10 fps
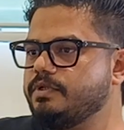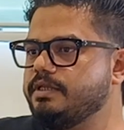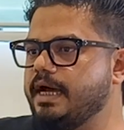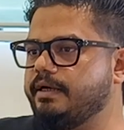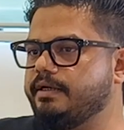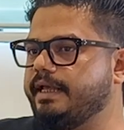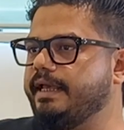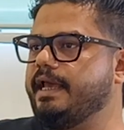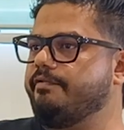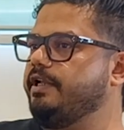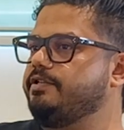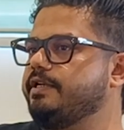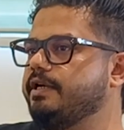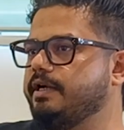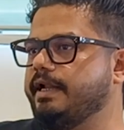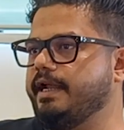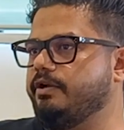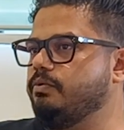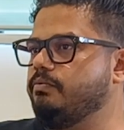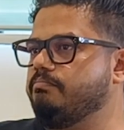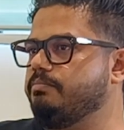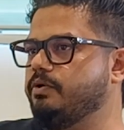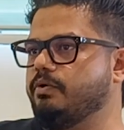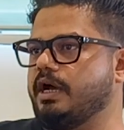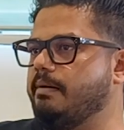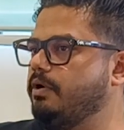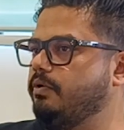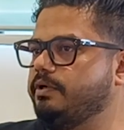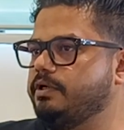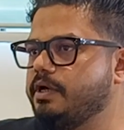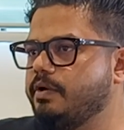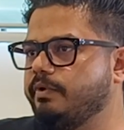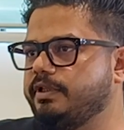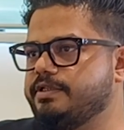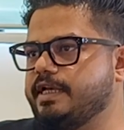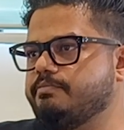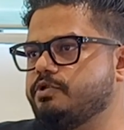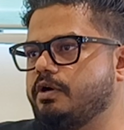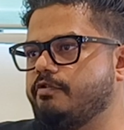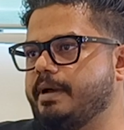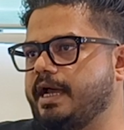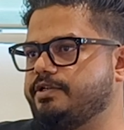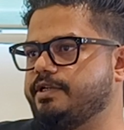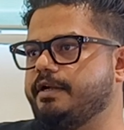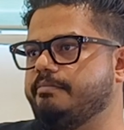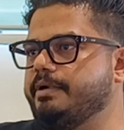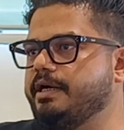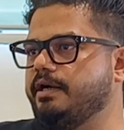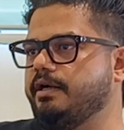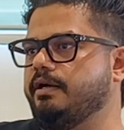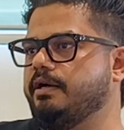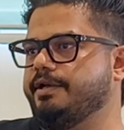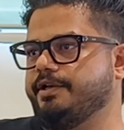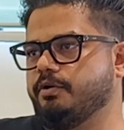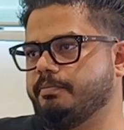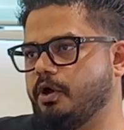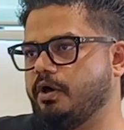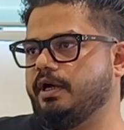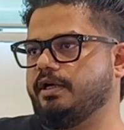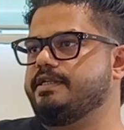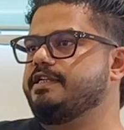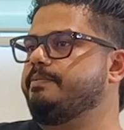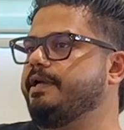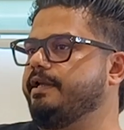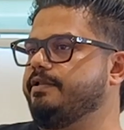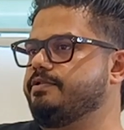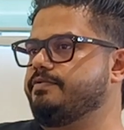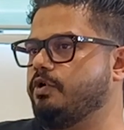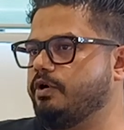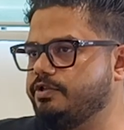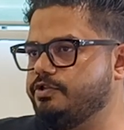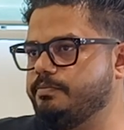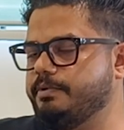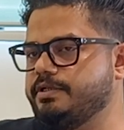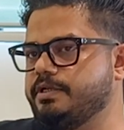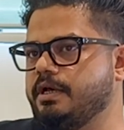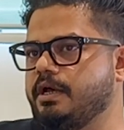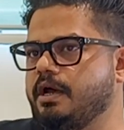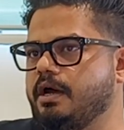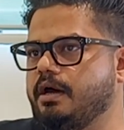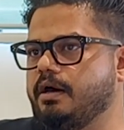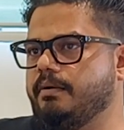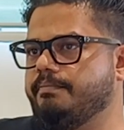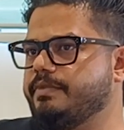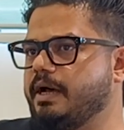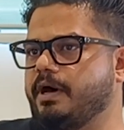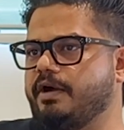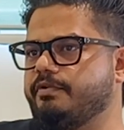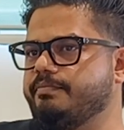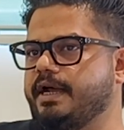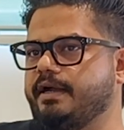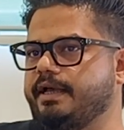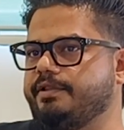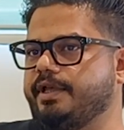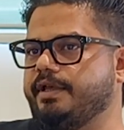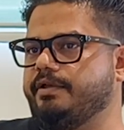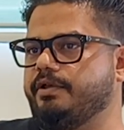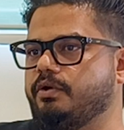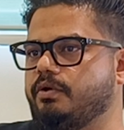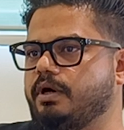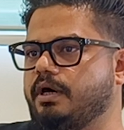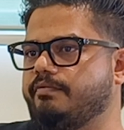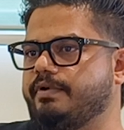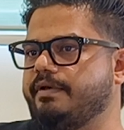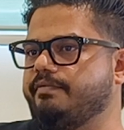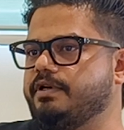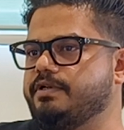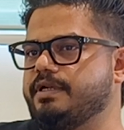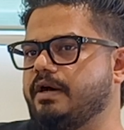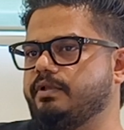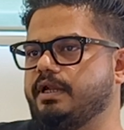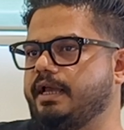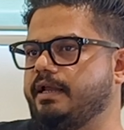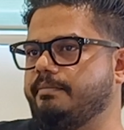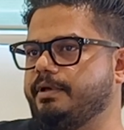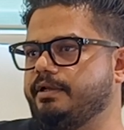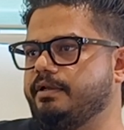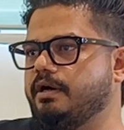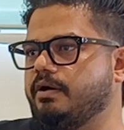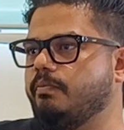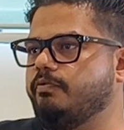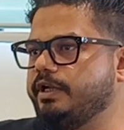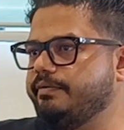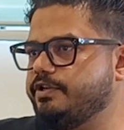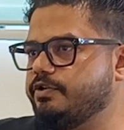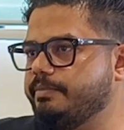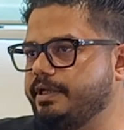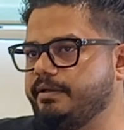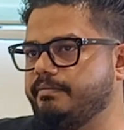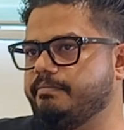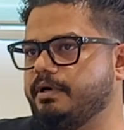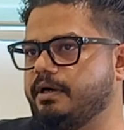that kick every single day to, come out with the same sort of passion and build, products, experience for consumers. Apart from that, I think, 5 years down the line, I mean, hopefully we should be